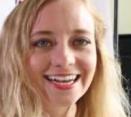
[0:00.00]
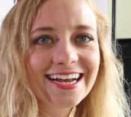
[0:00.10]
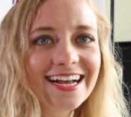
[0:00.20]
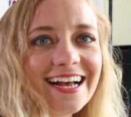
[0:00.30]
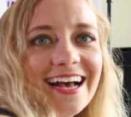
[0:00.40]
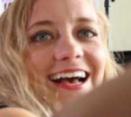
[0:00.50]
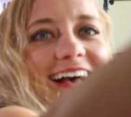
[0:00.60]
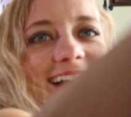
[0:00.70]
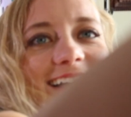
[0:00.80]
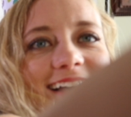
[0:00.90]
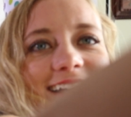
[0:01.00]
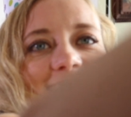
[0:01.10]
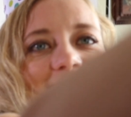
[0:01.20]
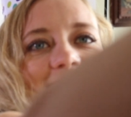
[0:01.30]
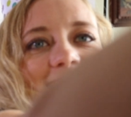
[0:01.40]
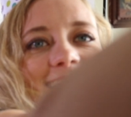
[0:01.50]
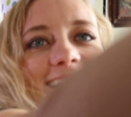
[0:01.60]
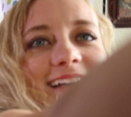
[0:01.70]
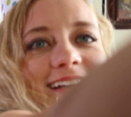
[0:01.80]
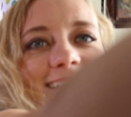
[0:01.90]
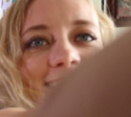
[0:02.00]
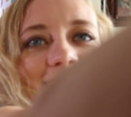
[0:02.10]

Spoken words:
Nothing is said.